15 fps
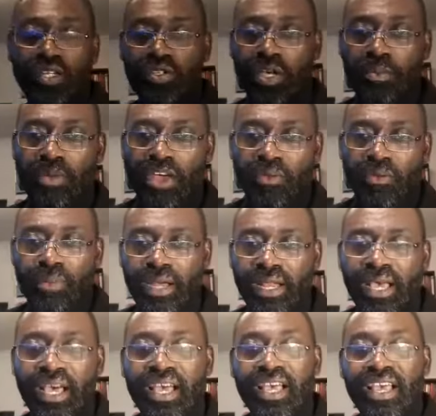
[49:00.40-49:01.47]
to a
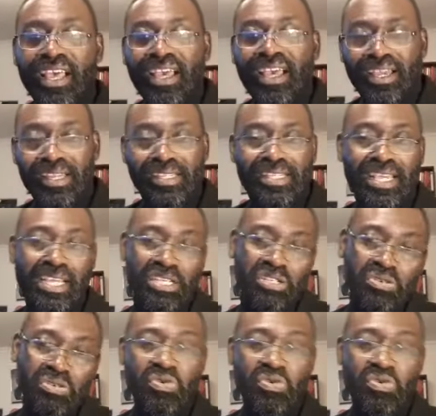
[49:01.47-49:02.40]
brother and he said, it's you